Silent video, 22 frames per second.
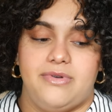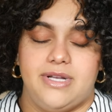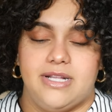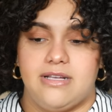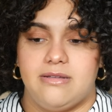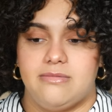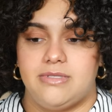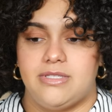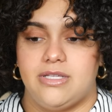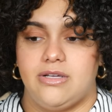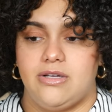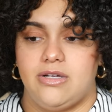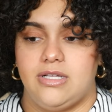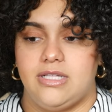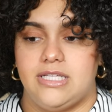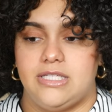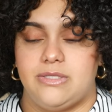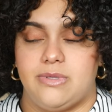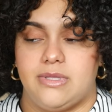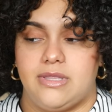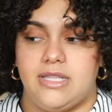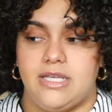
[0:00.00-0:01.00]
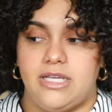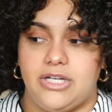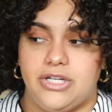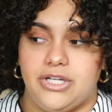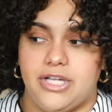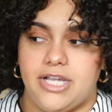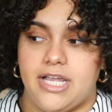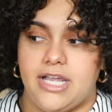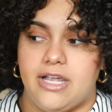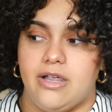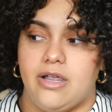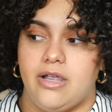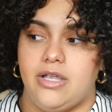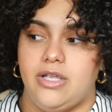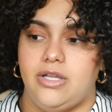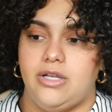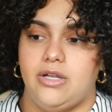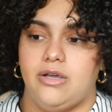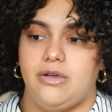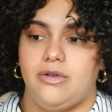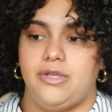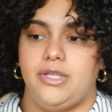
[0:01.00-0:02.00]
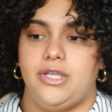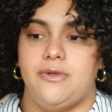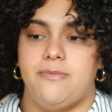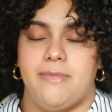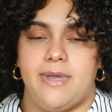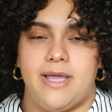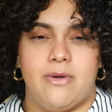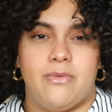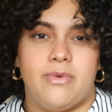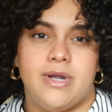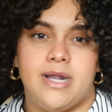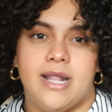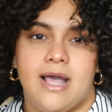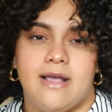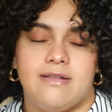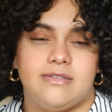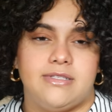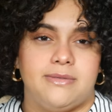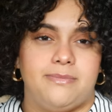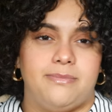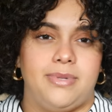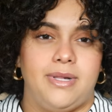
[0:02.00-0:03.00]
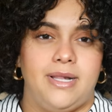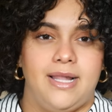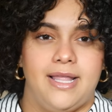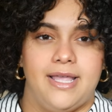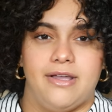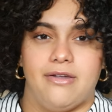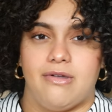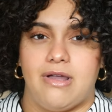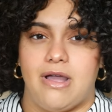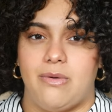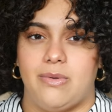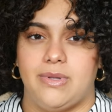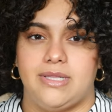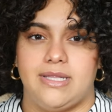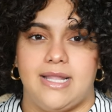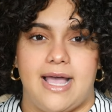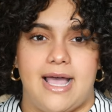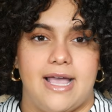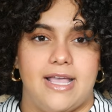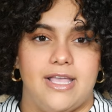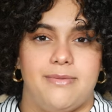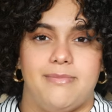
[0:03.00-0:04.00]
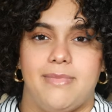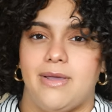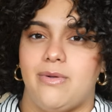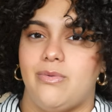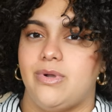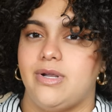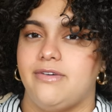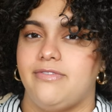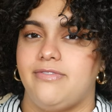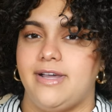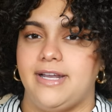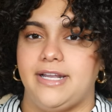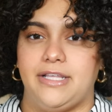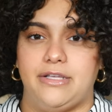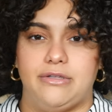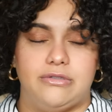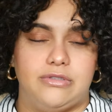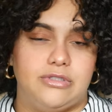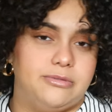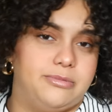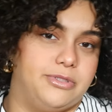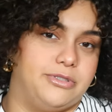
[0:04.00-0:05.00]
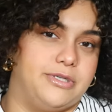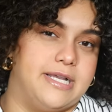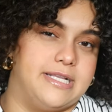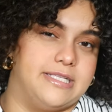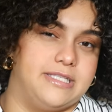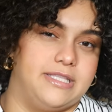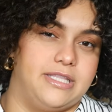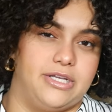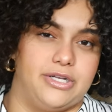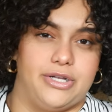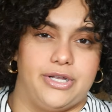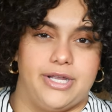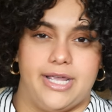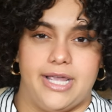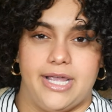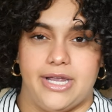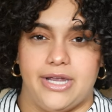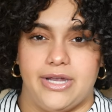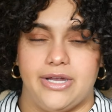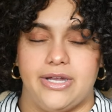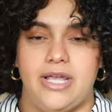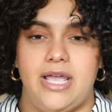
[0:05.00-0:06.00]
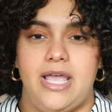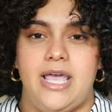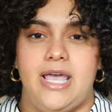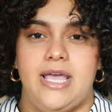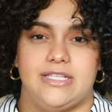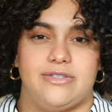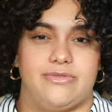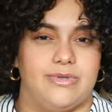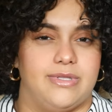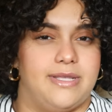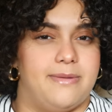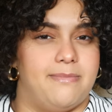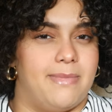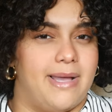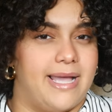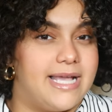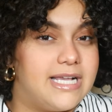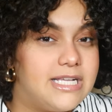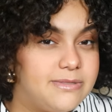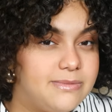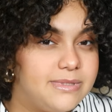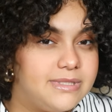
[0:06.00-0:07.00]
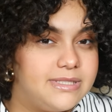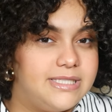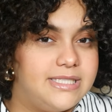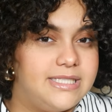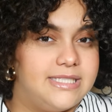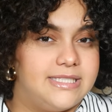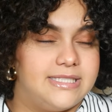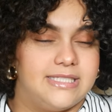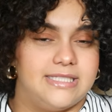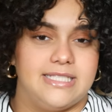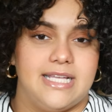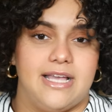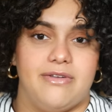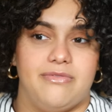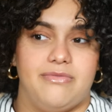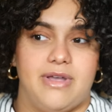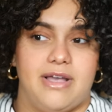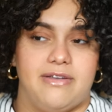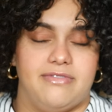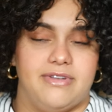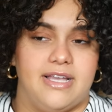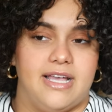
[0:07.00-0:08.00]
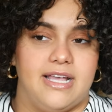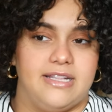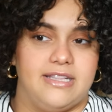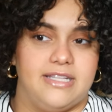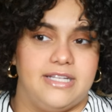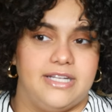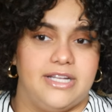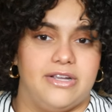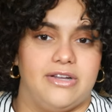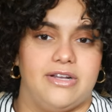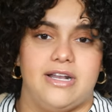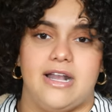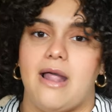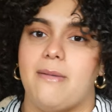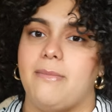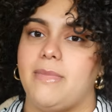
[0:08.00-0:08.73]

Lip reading: when it comes to girlies with thinner hair, you know, you might want to have to play around with that. You might want to find a YouTuber who has thinner hair because that's really my expertise because I haven't had thin hair